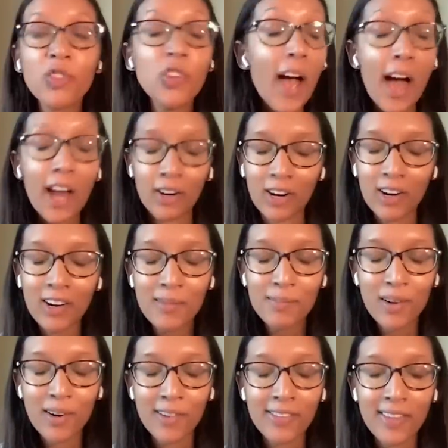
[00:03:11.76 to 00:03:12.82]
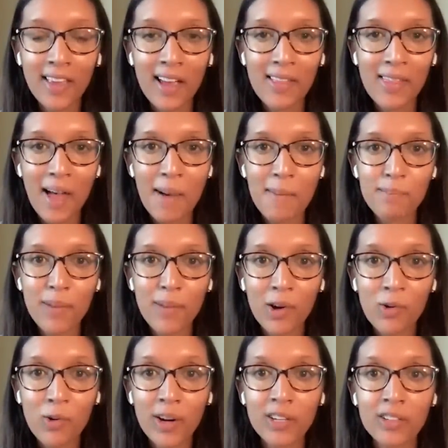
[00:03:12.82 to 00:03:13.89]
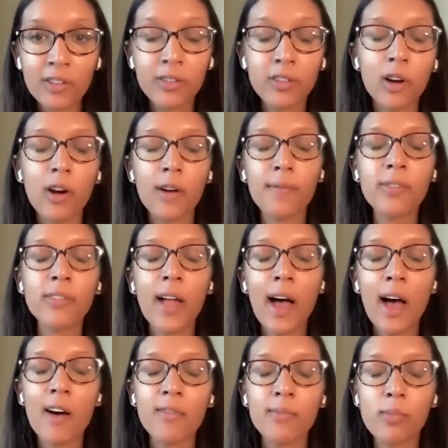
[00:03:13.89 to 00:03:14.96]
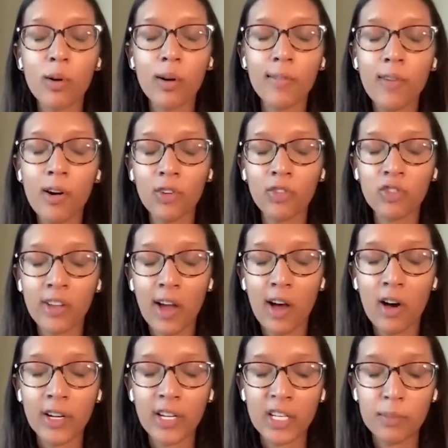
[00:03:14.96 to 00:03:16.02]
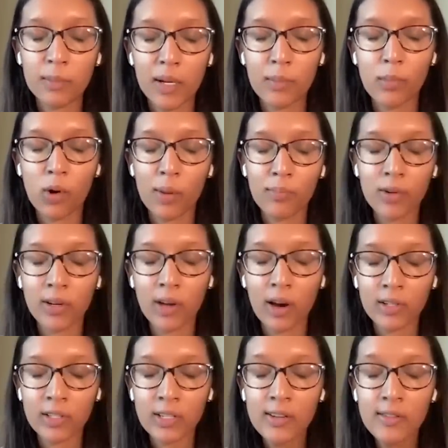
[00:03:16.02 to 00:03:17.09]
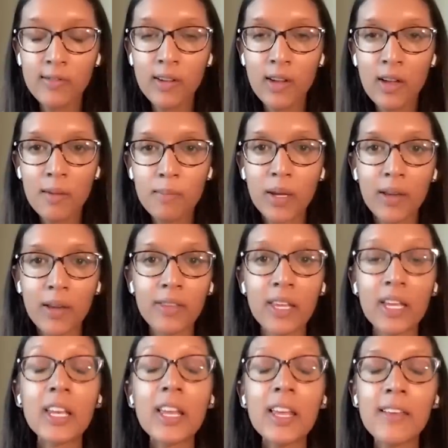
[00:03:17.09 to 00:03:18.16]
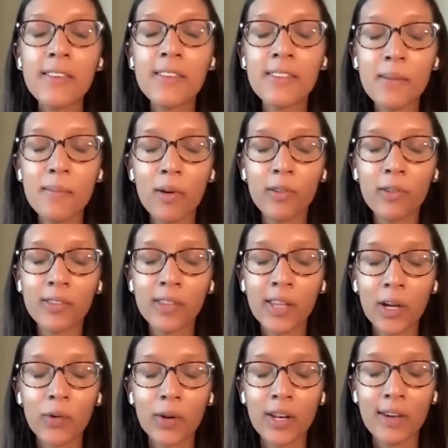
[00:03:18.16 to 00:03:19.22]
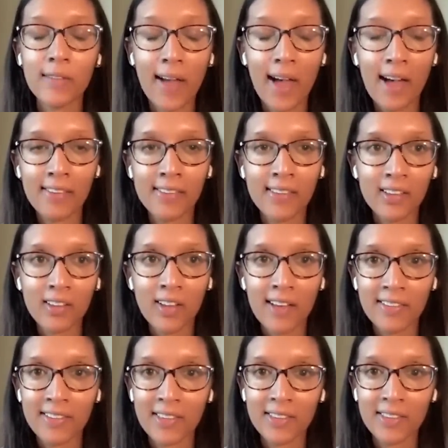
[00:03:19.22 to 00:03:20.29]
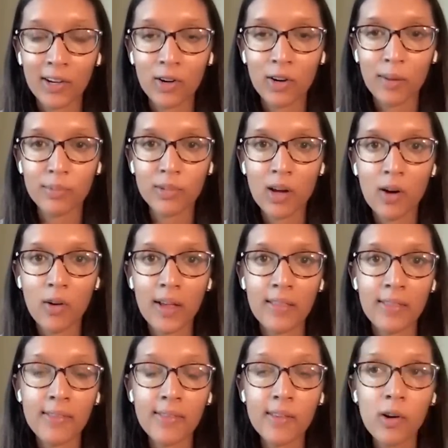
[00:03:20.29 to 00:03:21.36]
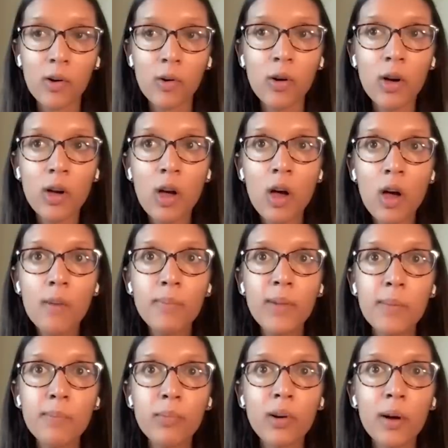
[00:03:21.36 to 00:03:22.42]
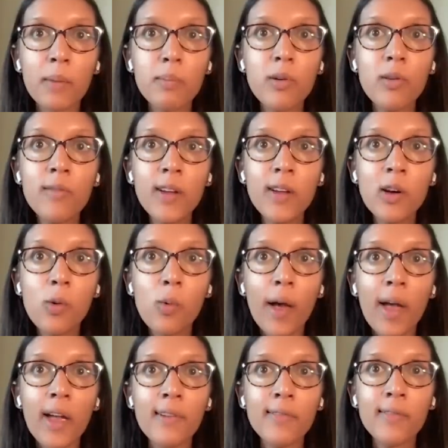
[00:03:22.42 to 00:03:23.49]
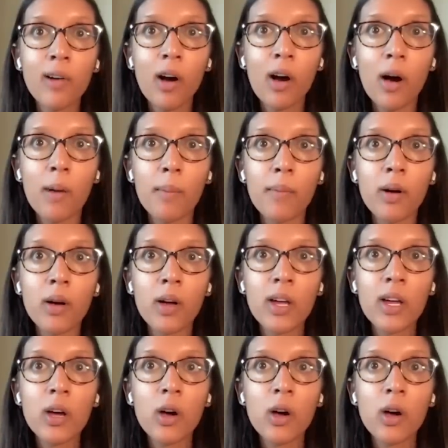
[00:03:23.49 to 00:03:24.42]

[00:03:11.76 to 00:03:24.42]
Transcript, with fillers: chatter per se that Bitcoin deserves to have more functionality to be more productive because it is the most liquid of asset classes in crypto. And so people are moving away from